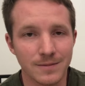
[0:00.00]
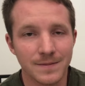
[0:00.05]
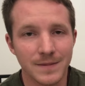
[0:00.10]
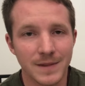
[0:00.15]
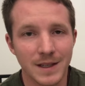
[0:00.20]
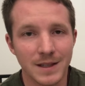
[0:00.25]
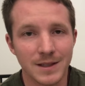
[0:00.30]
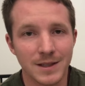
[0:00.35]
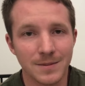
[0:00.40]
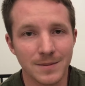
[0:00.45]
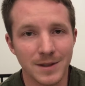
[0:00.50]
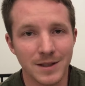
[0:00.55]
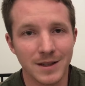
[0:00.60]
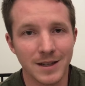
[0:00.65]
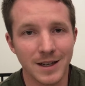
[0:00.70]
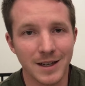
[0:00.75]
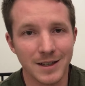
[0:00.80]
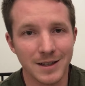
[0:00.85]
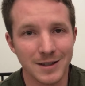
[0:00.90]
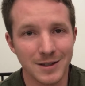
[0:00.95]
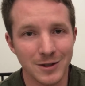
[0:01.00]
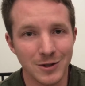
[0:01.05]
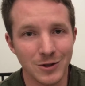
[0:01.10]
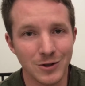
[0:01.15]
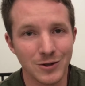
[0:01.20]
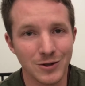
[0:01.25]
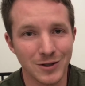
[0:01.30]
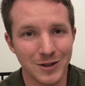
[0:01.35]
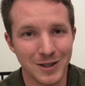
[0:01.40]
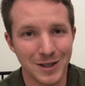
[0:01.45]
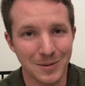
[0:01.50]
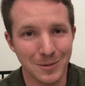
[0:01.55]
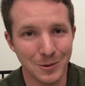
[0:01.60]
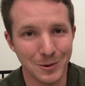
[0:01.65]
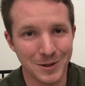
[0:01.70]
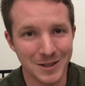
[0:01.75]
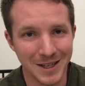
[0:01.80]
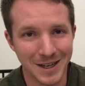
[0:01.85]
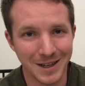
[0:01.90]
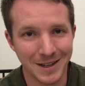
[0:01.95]
That's something that you should double
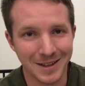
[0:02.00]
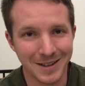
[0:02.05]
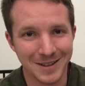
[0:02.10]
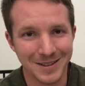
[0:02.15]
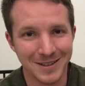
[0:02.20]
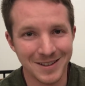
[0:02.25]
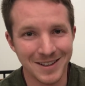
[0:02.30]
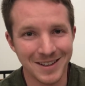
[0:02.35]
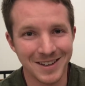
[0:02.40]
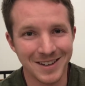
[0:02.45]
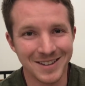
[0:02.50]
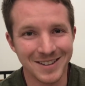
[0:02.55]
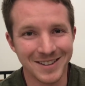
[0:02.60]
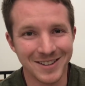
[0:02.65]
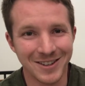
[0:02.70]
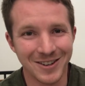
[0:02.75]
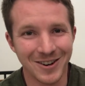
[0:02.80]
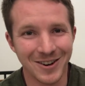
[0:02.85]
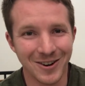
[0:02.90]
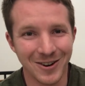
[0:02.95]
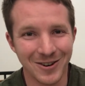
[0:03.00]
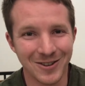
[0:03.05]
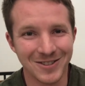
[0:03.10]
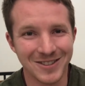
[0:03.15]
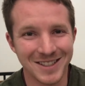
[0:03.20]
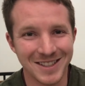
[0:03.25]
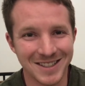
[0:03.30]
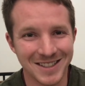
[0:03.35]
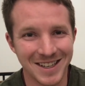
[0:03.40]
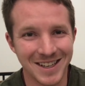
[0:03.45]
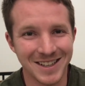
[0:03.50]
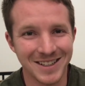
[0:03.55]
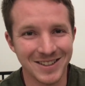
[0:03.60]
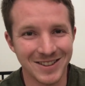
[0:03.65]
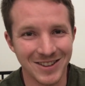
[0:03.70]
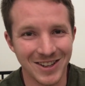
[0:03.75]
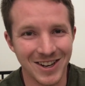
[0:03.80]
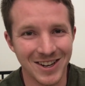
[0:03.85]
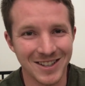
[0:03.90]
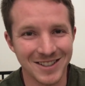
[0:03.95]
check on your own state
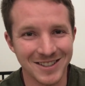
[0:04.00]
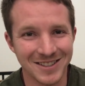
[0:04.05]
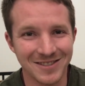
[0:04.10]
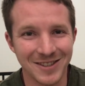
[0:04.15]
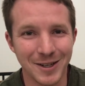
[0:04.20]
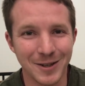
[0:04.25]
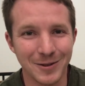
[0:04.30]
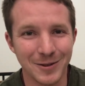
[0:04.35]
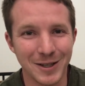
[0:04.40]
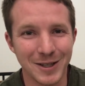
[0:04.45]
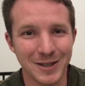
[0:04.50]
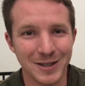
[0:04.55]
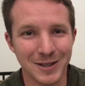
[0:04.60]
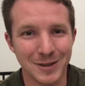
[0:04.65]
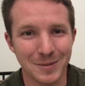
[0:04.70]
laws and regulations